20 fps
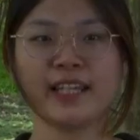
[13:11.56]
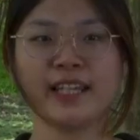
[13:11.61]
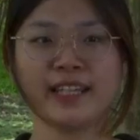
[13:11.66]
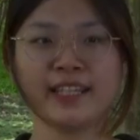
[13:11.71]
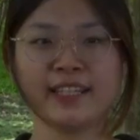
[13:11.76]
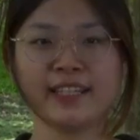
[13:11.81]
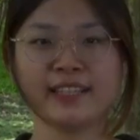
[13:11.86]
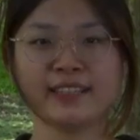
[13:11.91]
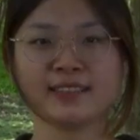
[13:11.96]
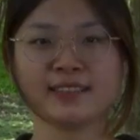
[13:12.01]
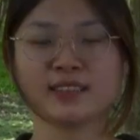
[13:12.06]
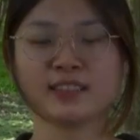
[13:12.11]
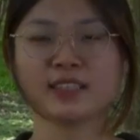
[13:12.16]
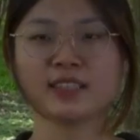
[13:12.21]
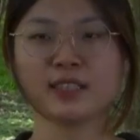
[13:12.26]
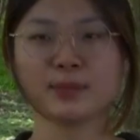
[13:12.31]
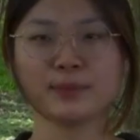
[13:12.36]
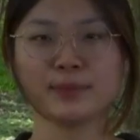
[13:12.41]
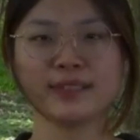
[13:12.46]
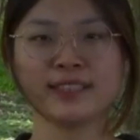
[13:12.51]
is
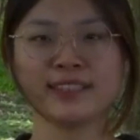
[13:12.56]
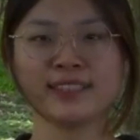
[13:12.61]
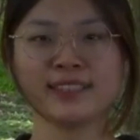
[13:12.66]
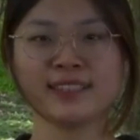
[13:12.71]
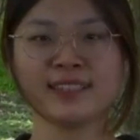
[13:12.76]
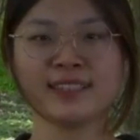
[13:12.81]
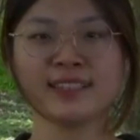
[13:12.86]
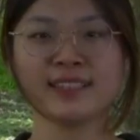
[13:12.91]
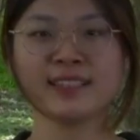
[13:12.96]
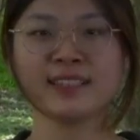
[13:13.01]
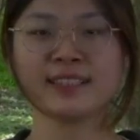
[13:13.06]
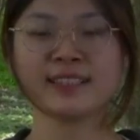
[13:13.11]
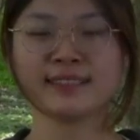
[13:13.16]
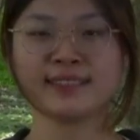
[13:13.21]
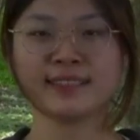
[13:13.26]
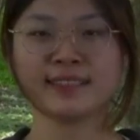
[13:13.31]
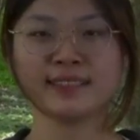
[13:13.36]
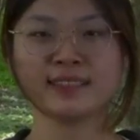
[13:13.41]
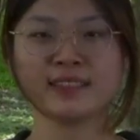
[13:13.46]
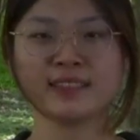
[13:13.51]
completely
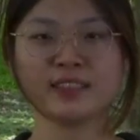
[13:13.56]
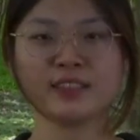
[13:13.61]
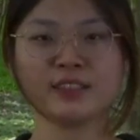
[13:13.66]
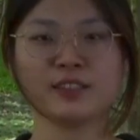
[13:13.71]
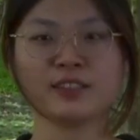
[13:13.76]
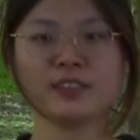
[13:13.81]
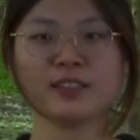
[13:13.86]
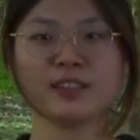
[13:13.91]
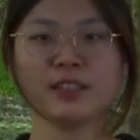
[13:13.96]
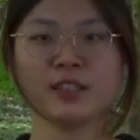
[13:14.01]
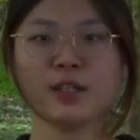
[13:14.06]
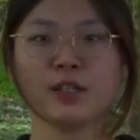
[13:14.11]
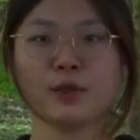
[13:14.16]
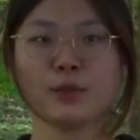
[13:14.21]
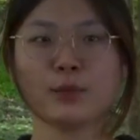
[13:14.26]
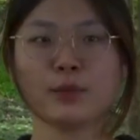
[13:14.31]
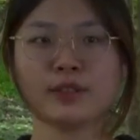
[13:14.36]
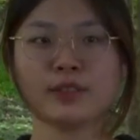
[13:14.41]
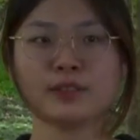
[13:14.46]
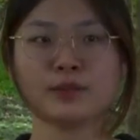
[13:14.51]
consistent
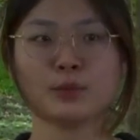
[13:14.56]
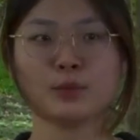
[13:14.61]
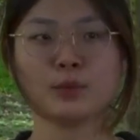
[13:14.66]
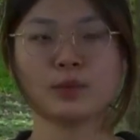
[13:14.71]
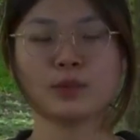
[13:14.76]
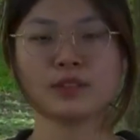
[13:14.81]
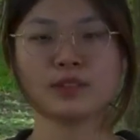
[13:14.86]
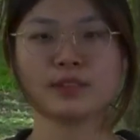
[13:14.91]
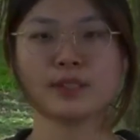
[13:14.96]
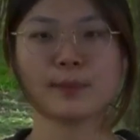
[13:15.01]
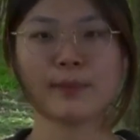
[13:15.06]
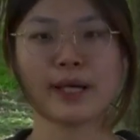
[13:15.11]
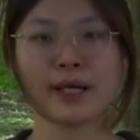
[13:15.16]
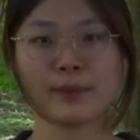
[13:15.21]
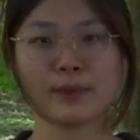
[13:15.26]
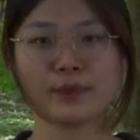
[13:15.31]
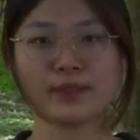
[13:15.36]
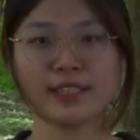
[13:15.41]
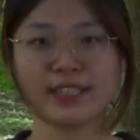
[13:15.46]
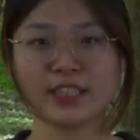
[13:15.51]
with what the
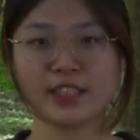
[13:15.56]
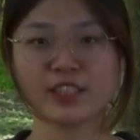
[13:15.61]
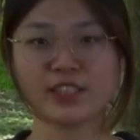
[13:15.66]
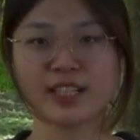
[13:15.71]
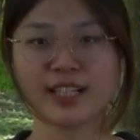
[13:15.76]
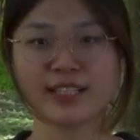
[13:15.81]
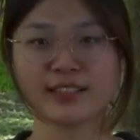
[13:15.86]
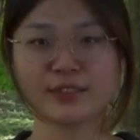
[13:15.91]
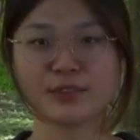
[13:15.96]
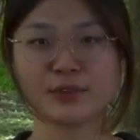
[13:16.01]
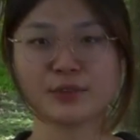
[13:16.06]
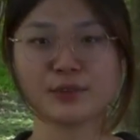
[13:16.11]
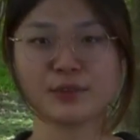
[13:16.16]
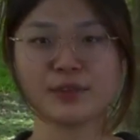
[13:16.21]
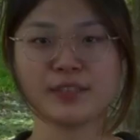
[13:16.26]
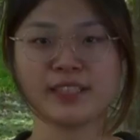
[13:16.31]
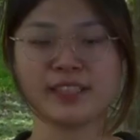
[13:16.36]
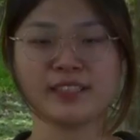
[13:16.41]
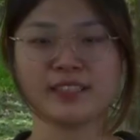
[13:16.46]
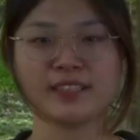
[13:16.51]
Bible teaches us
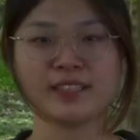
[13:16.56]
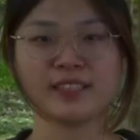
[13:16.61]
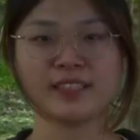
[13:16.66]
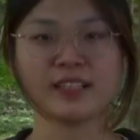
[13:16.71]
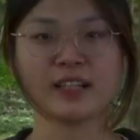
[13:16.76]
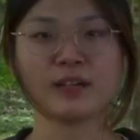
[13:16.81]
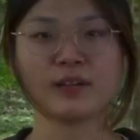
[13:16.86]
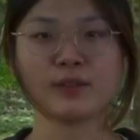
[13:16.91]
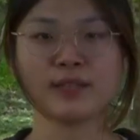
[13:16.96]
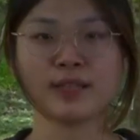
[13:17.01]
to eat in our